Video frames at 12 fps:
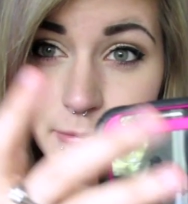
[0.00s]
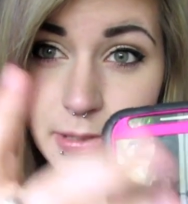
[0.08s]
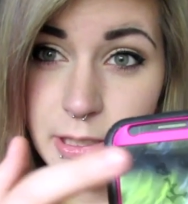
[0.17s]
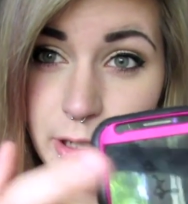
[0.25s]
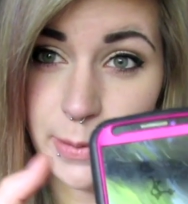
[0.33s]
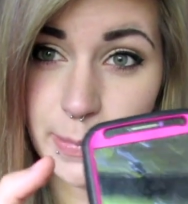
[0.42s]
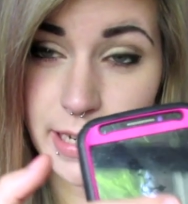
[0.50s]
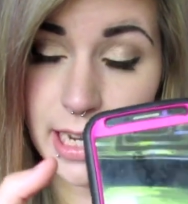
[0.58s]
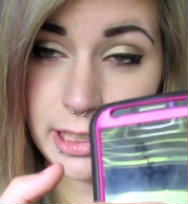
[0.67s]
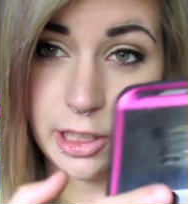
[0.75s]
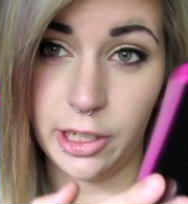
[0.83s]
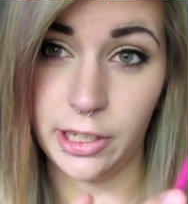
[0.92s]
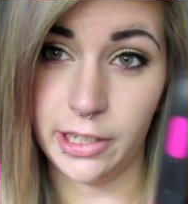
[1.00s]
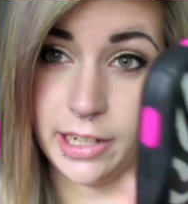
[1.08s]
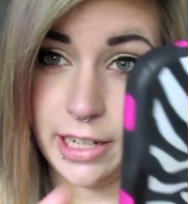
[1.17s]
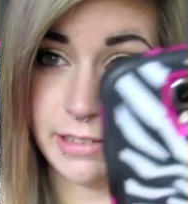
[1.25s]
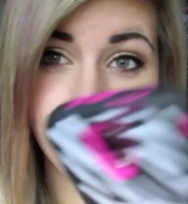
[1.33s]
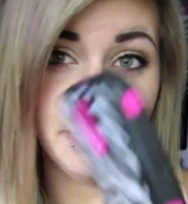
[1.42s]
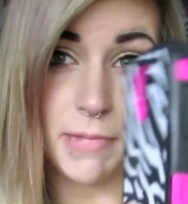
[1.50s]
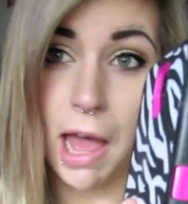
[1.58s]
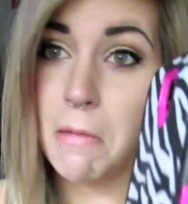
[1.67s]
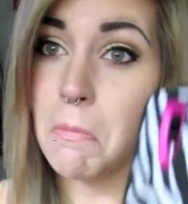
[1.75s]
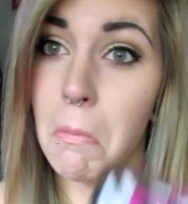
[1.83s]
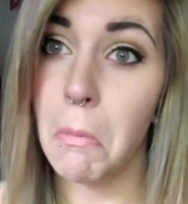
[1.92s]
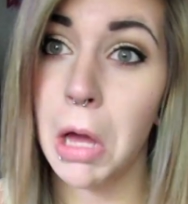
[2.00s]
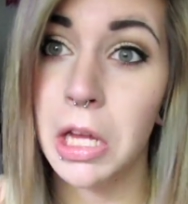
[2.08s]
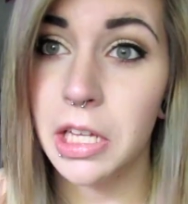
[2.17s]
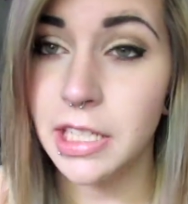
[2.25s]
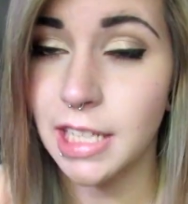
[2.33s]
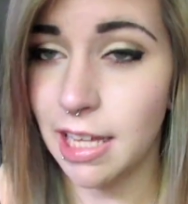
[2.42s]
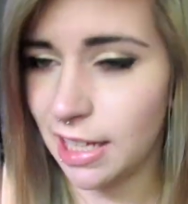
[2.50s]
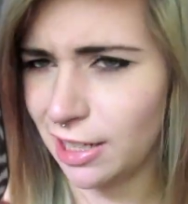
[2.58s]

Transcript: screen protector and yeah it's kind